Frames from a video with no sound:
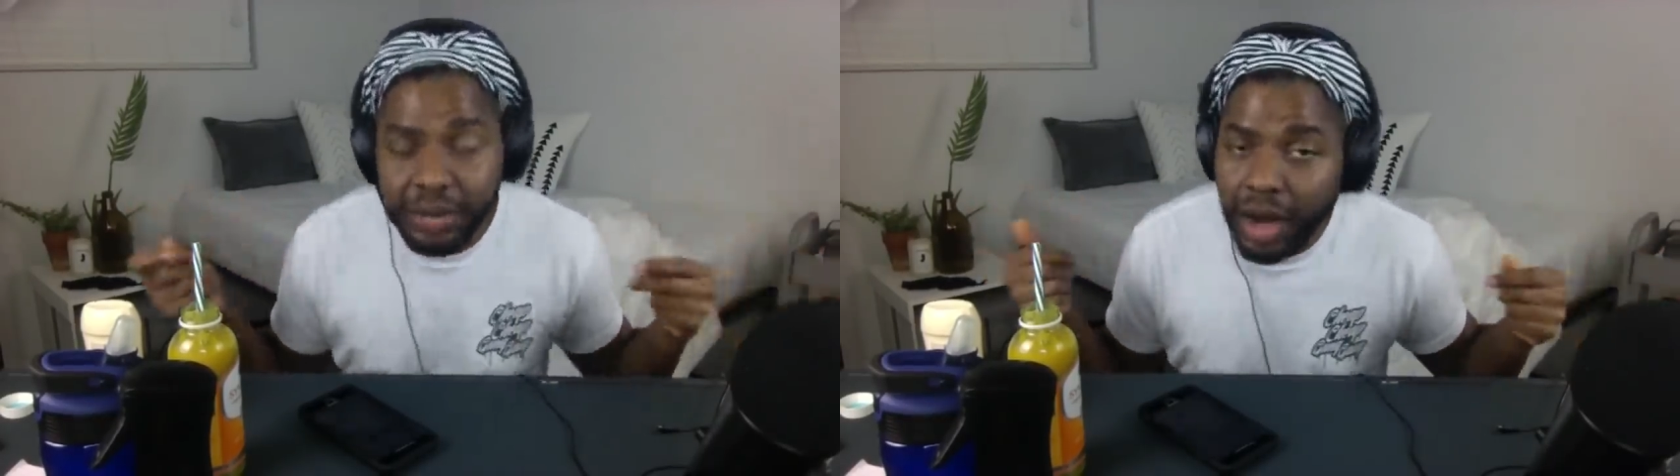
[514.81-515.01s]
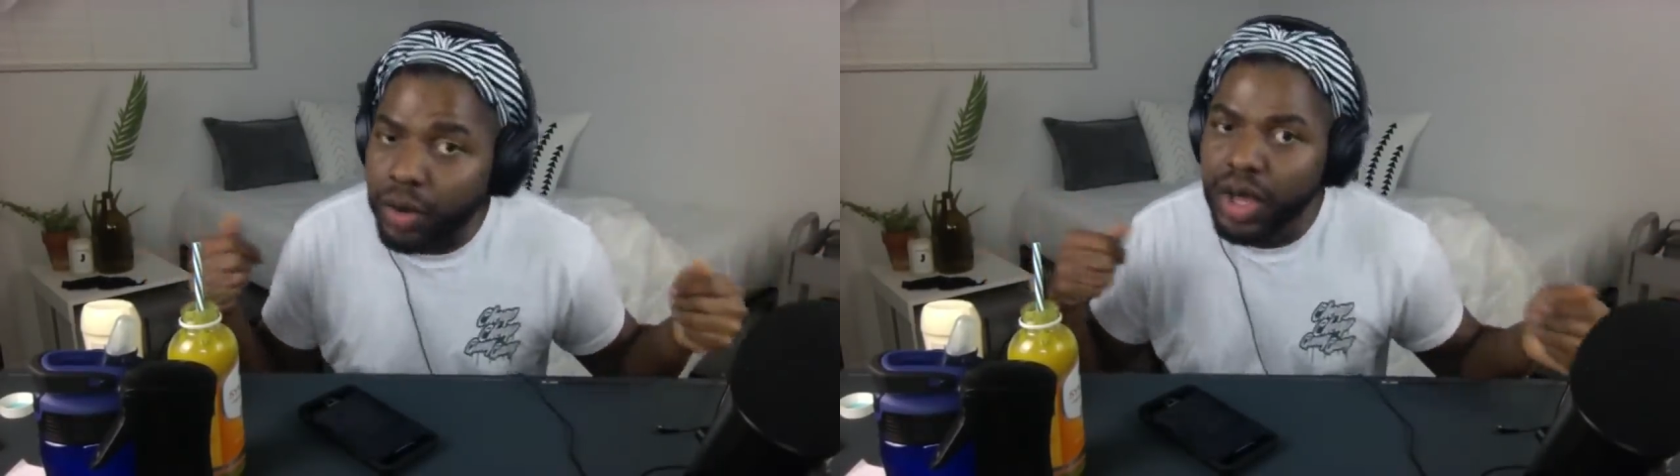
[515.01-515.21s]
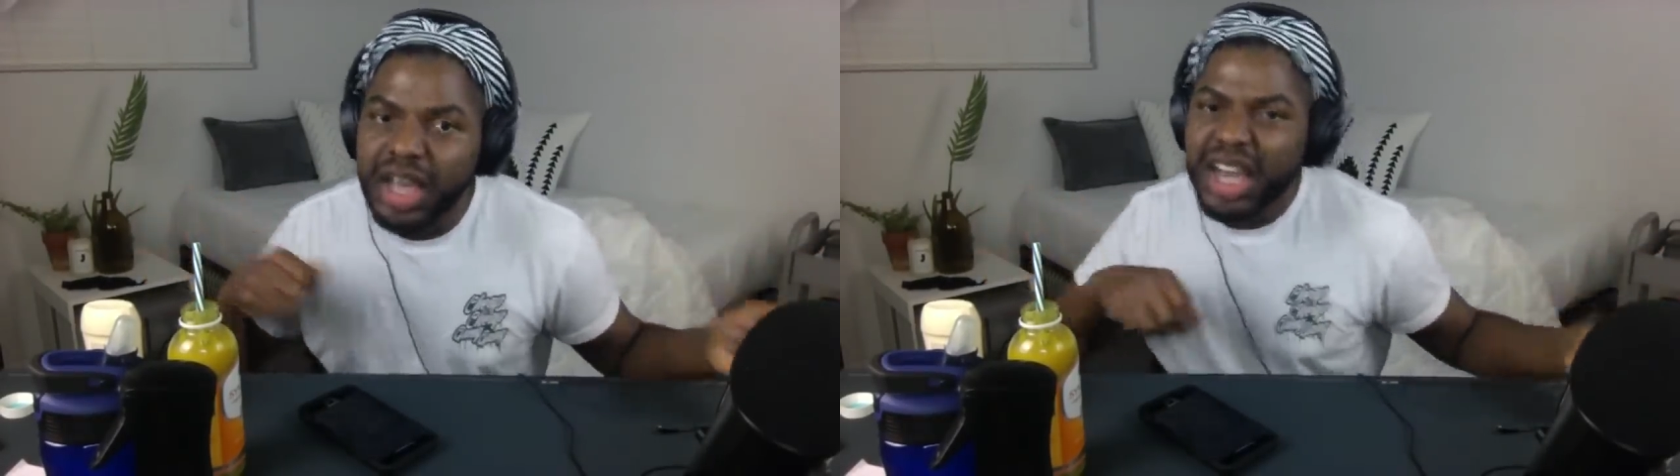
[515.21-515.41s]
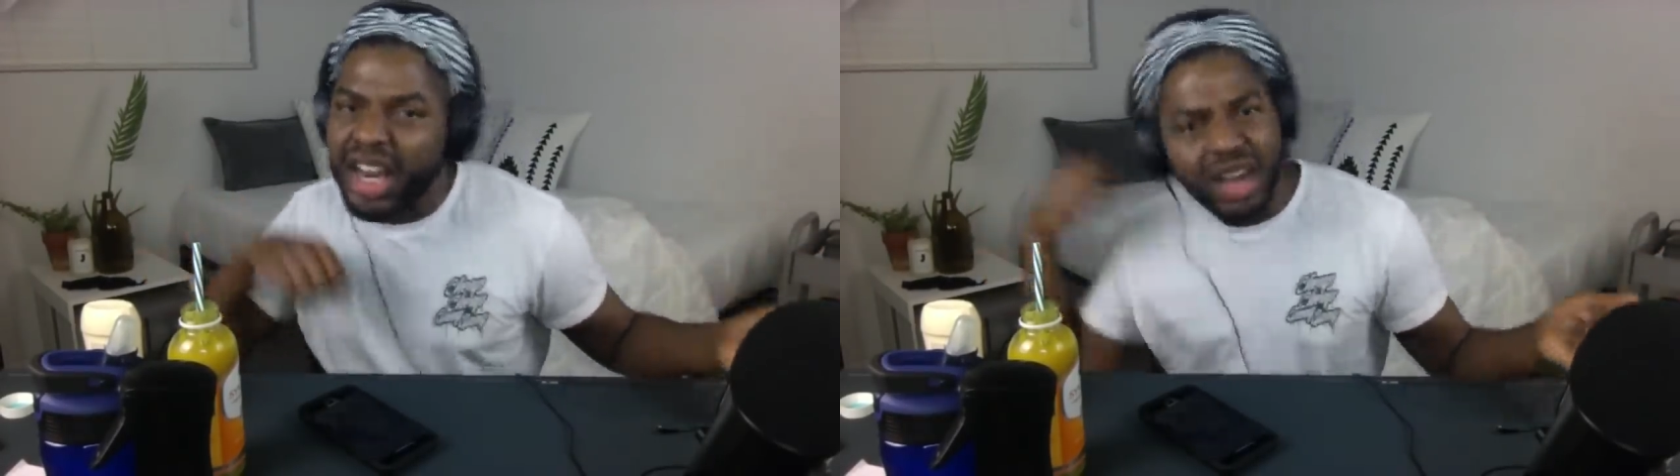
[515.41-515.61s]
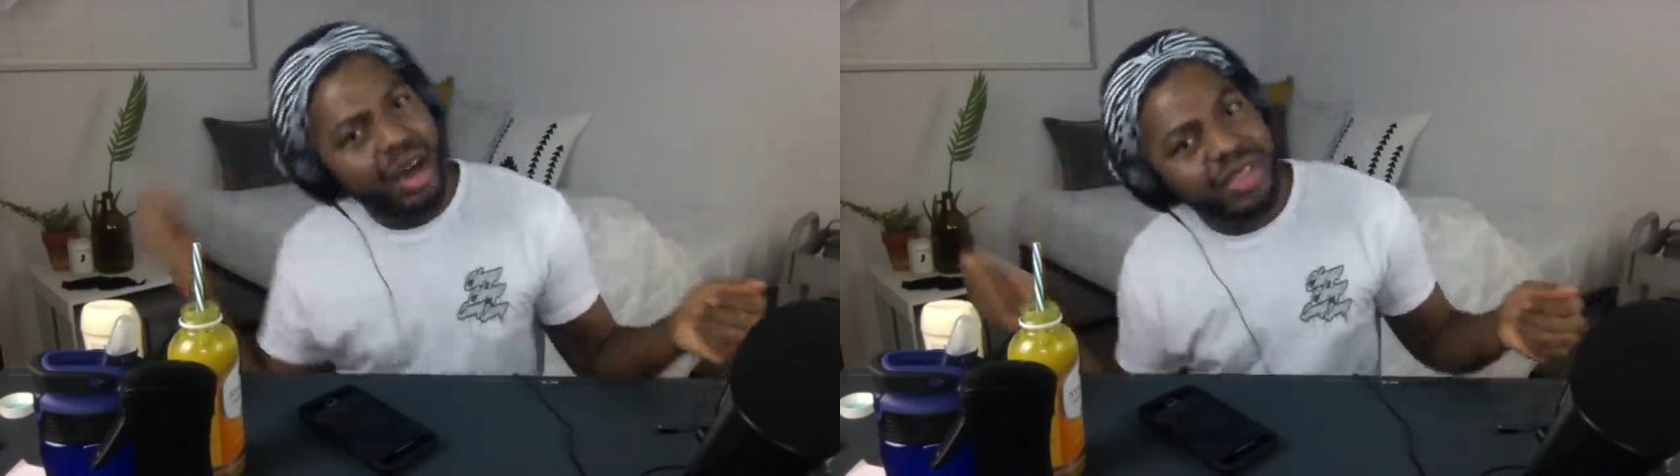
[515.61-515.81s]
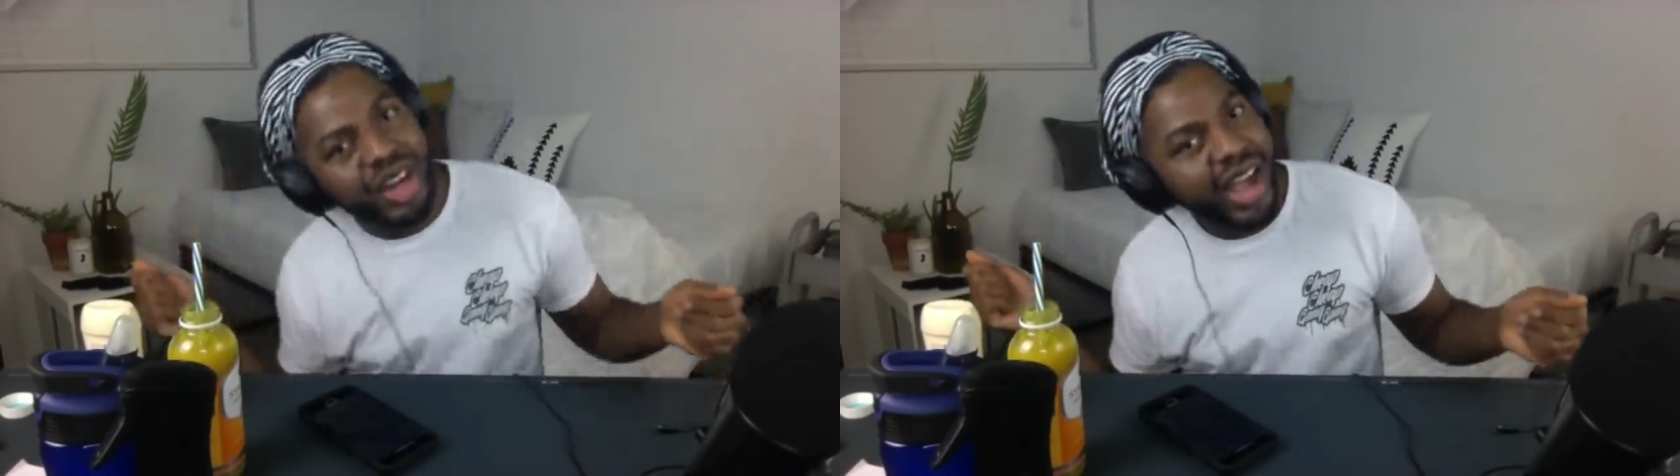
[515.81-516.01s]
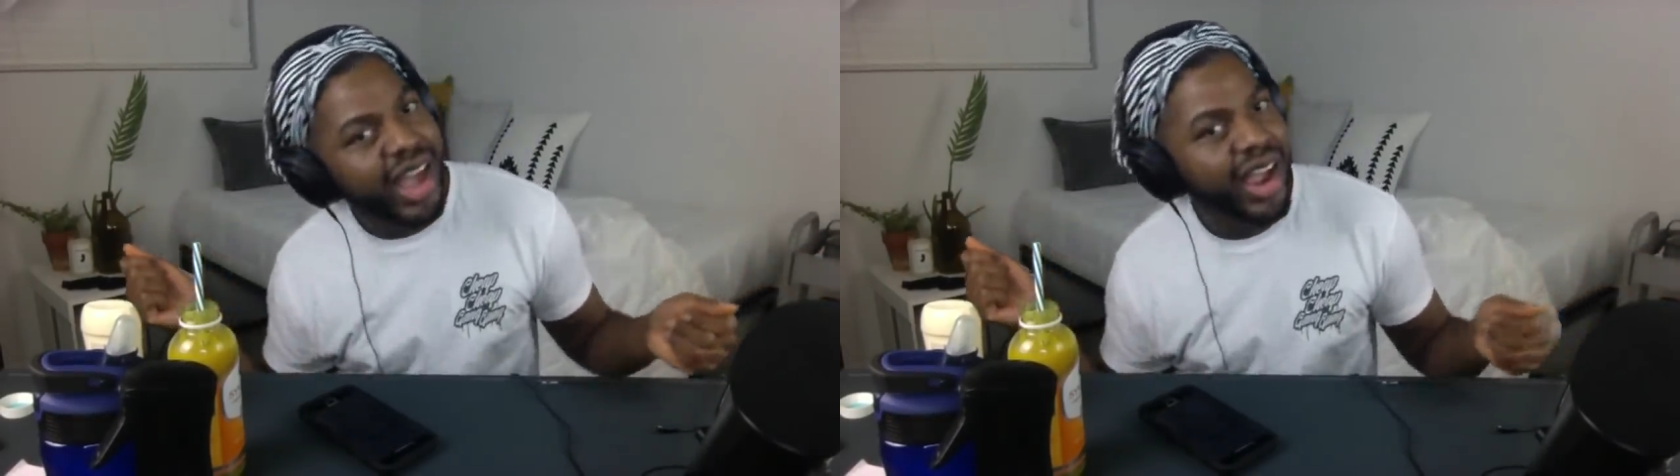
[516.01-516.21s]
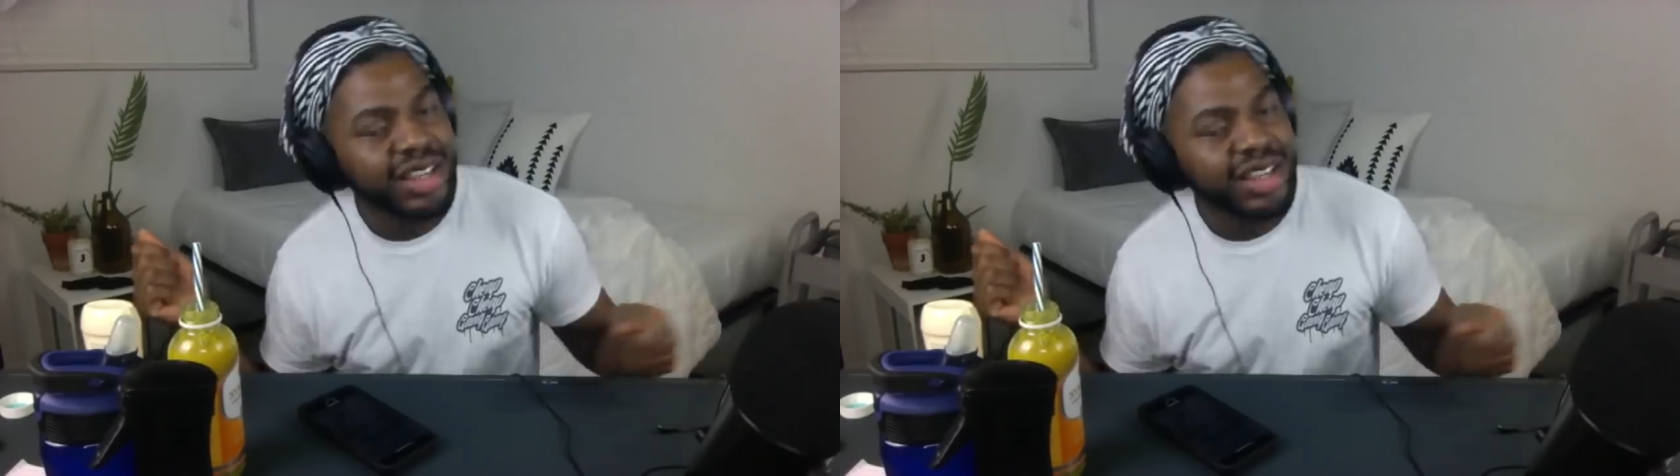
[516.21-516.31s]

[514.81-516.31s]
about cutting off their hair.